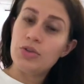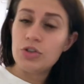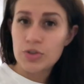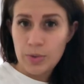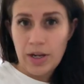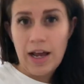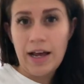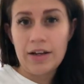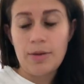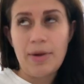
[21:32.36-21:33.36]
just want to
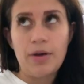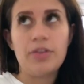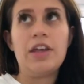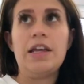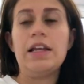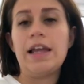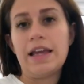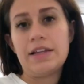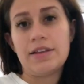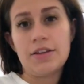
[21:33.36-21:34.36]
add about the
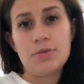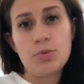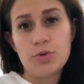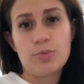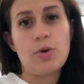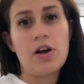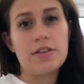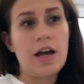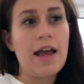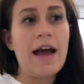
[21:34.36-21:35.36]
leggings and the sports bras.
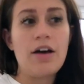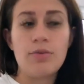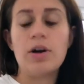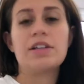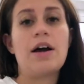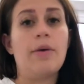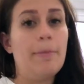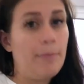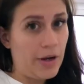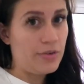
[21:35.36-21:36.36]
I have worked out in
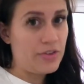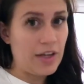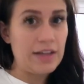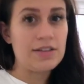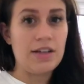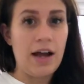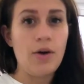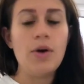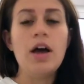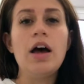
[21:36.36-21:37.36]
both sets now.
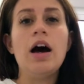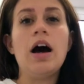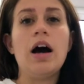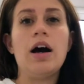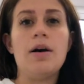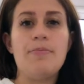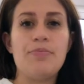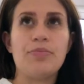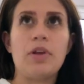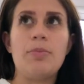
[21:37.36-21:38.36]

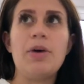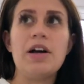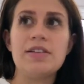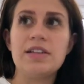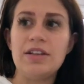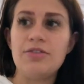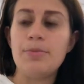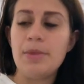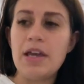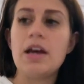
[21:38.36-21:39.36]
Personally for
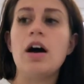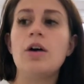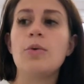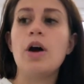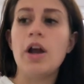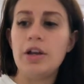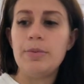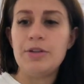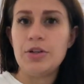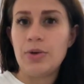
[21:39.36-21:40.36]
me, I will only be
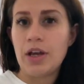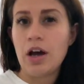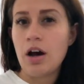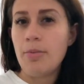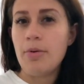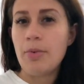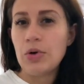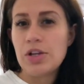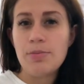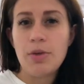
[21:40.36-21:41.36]
doing upper
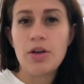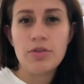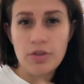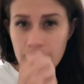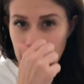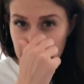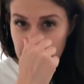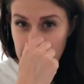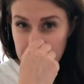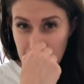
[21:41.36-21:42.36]
body in both of them. That's
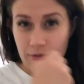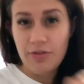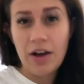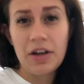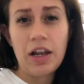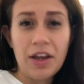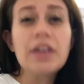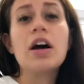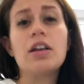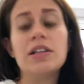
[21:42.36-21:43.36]
because they're very light
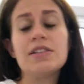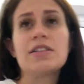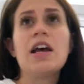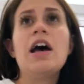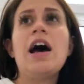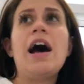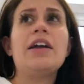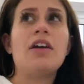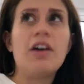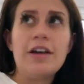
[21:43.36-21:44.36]
colours, and
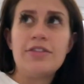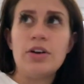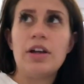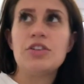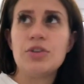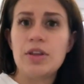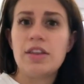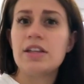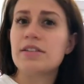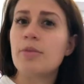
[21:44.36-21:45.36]
I feel like doing
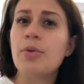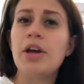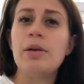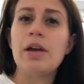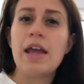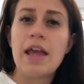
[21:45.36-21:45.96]
things like putting